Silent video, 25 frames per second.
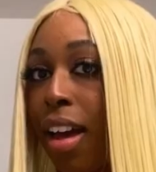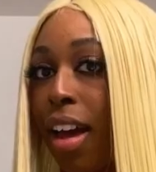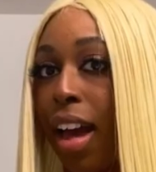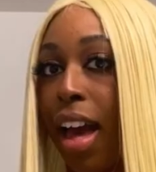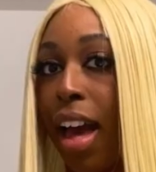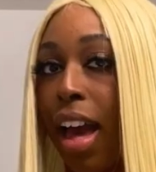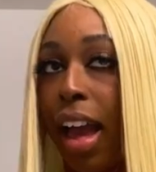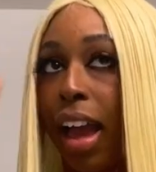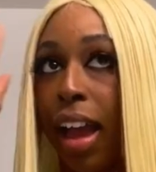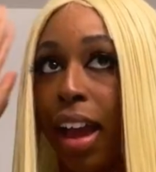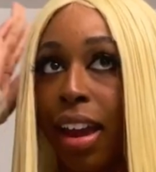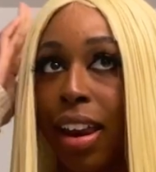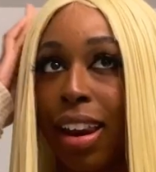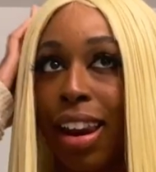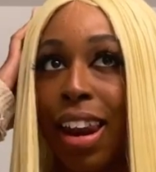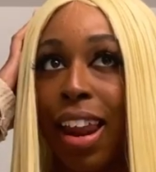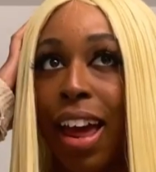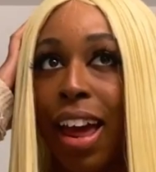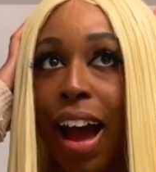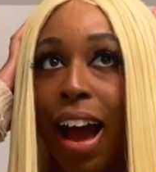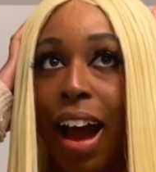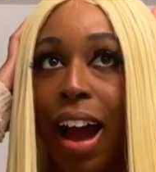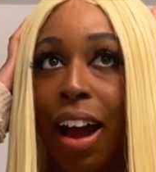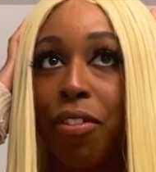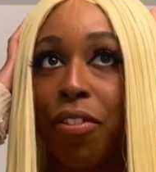and
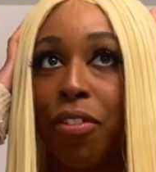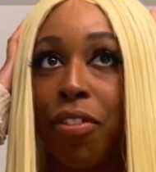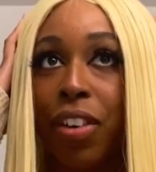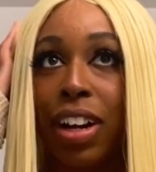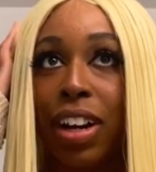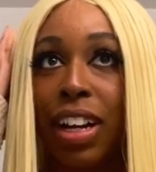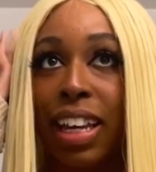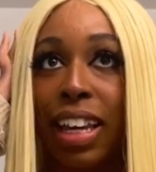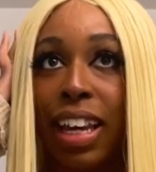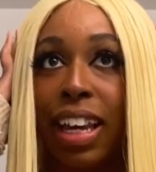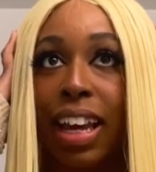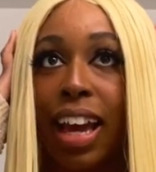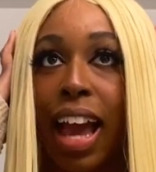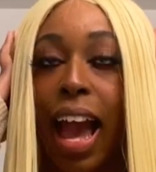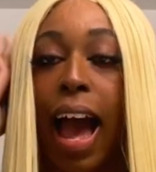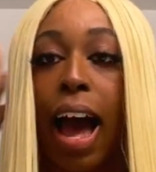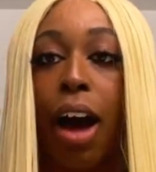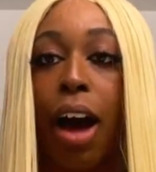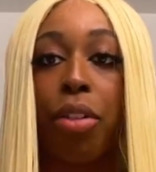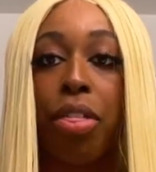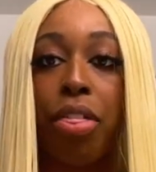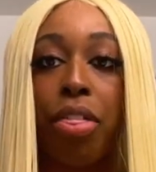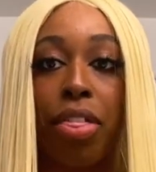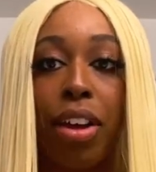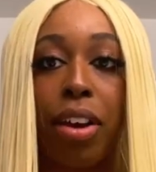I forget
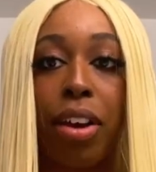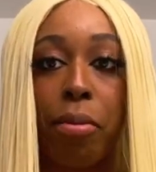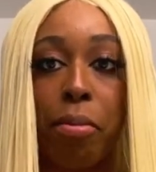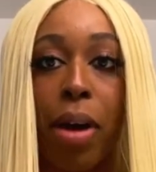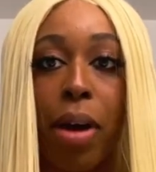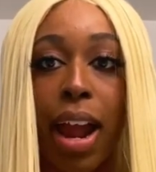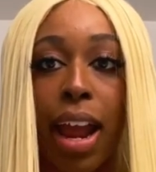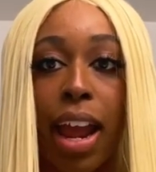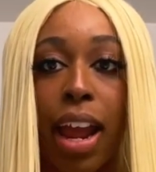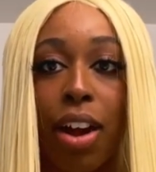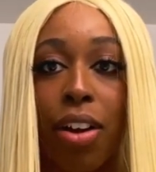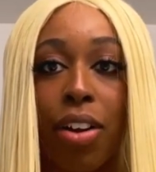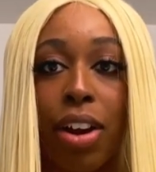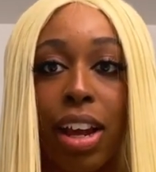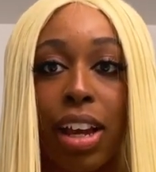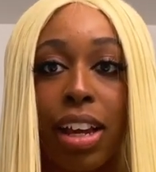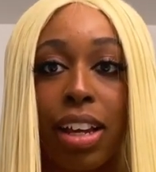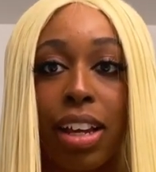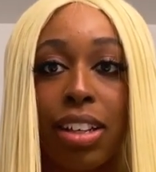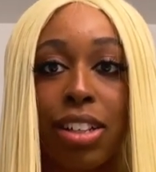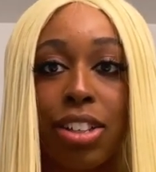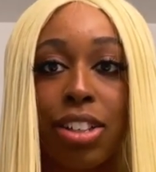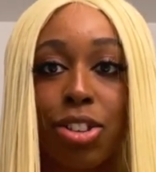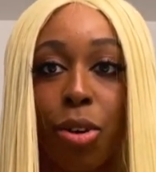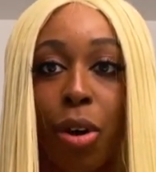how thick my hair
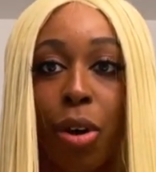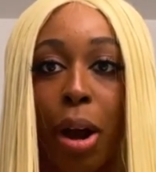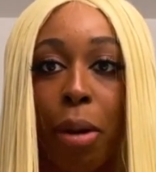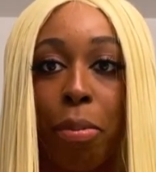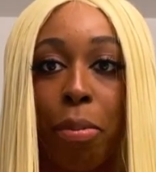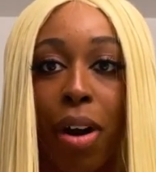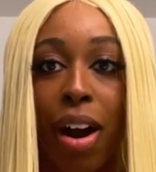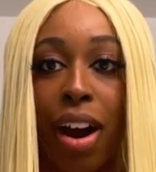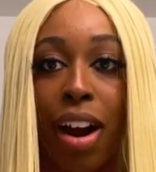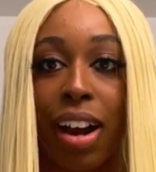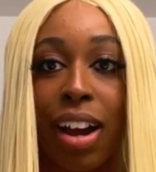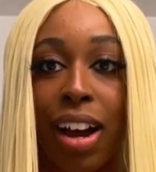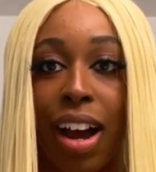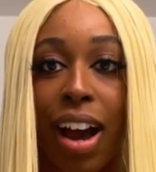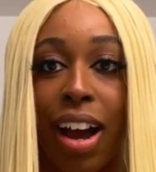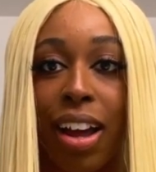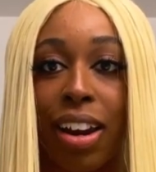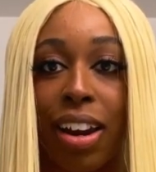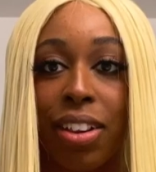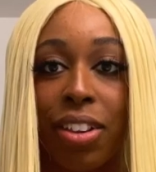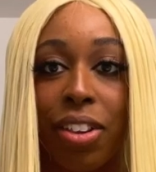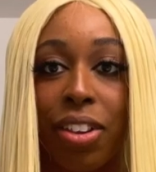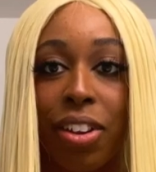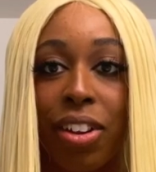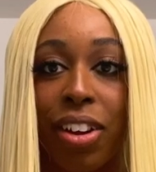is, so I probably kind
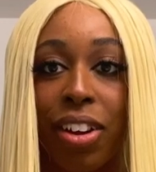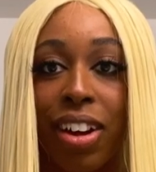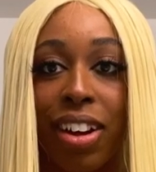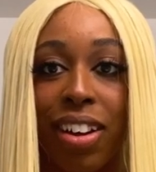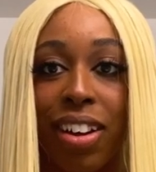of look,